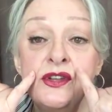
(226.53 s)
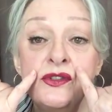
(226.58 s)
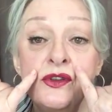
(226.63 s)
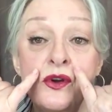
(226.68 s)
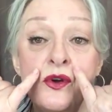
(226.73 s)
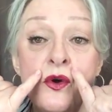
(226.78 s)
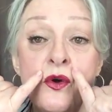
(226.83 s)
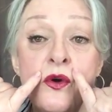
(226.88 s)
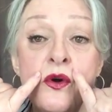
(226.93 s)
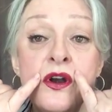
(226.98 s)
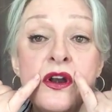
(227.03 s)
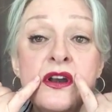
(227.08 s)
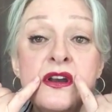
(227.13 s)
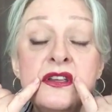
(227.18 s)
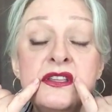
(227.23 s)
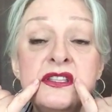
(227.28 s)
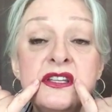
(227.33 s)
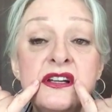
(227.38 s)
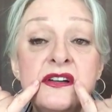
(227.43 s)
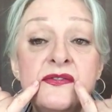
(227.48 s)
the
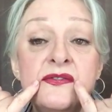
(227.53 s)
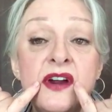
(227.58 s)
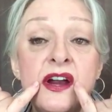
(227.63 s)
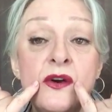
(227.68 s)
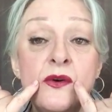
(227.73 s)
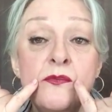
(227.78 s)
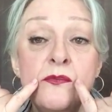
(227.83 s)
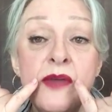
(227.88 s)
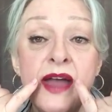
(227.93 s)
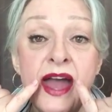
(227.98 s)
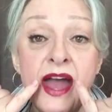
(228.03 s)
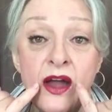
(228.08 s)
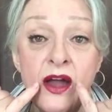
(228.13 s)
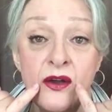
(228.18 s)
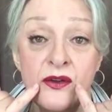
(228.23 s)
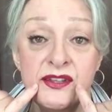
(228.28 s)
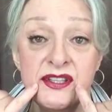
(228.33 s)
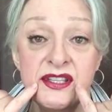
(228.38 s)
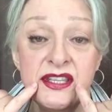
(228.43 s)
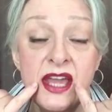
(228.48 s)
corners of our
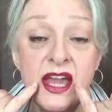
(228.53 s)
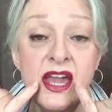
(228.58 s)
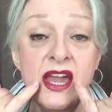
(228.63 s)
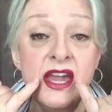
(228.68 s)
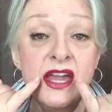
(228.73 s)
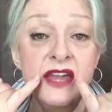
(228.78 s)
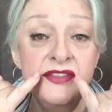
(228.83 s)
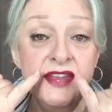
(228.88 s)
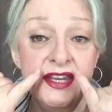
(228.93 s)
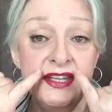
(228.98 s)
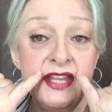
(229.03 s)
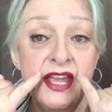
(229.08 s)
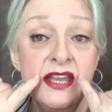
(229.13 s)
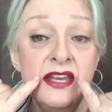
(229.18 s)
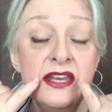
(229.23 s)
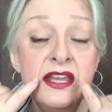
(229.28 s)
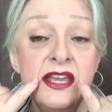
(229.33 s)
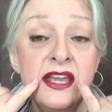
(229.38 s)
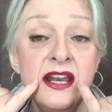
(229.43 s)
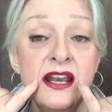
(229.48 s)
mouths, they
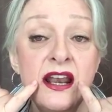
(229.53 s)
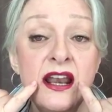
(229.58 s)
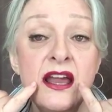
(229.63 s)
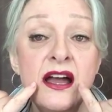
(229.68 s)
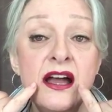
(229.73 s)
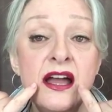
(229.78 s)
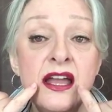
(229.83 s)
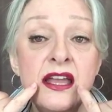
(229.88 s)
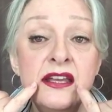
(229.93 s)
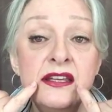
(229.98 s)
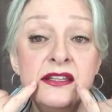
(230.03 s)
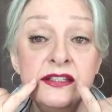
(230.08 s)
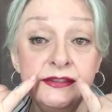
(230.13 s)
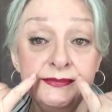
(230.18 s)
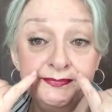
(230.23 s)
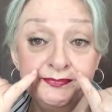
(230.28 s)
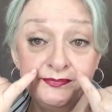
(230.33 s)
tend to get lined.